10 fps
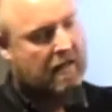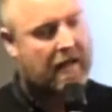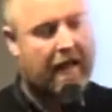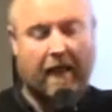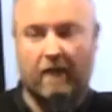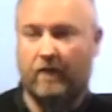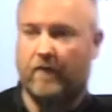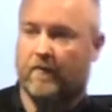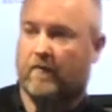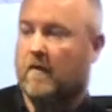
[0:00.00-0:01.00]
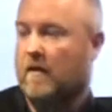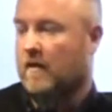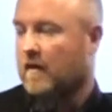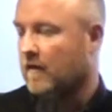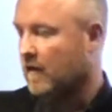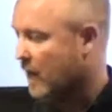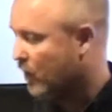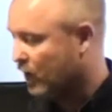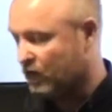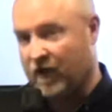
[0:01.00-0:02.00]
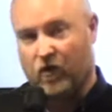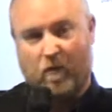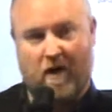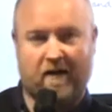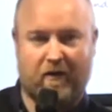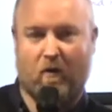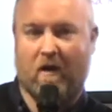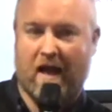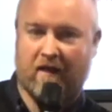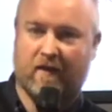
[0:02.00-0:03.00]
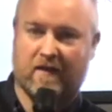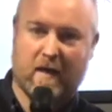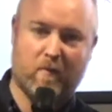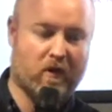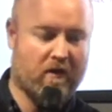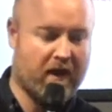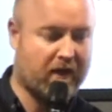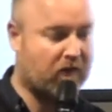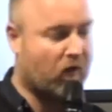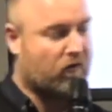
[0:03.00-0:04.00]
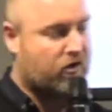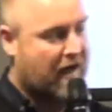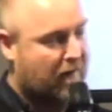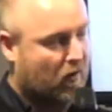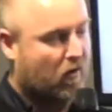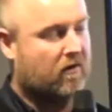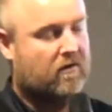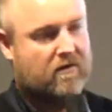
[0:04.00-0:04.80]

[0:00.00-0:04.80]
And I'm going to try and do a practical live example at the end on chatbots,